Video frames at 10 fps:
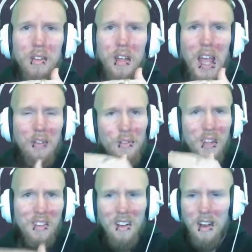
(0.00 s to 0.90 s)
Every
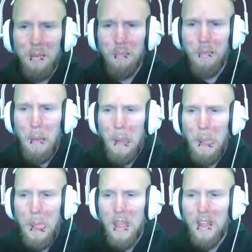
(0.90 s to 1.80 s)
time.
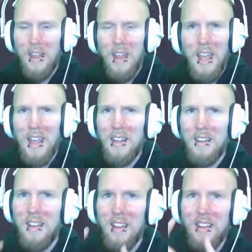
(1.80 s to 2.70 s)

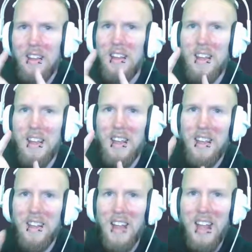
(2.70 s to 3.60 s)
And
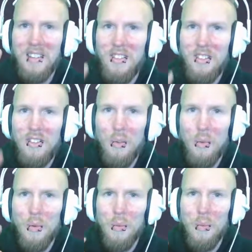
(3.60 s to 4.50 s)
it has to
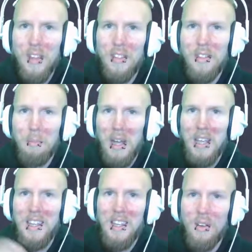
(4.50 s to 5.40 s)
do with my
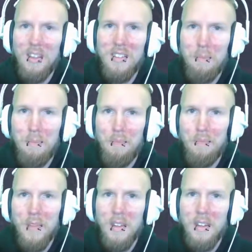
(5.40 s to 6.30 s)
egoism
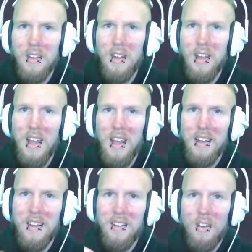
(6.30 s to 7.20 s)

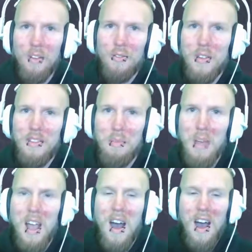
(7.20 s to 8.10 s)
and altruism.
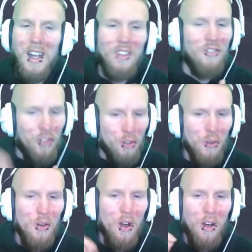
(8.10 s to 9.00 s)
I
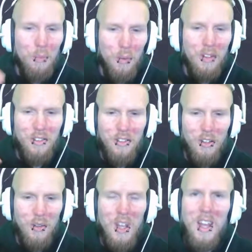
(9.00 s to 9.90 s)
do not want
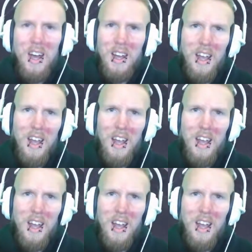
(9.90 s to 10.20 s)
to. I